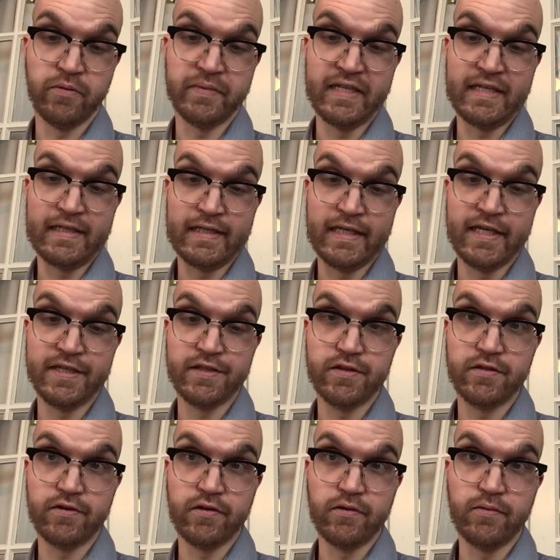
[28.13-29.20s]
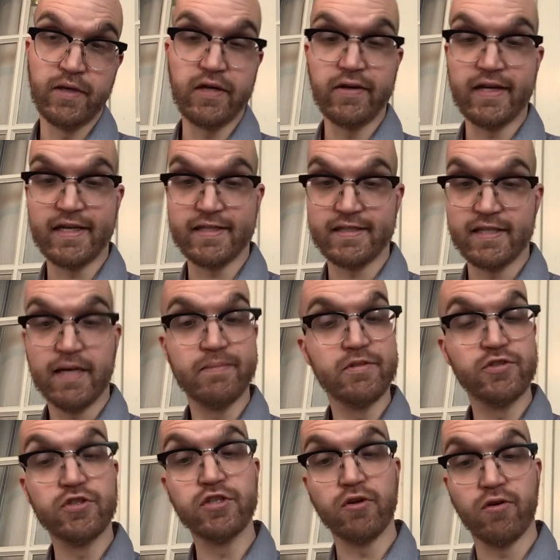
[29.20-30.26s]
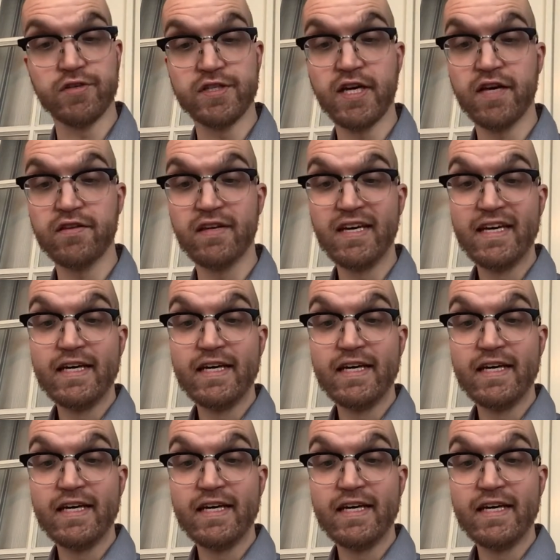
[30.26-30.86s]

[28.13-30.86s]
being led nowhere except to your death,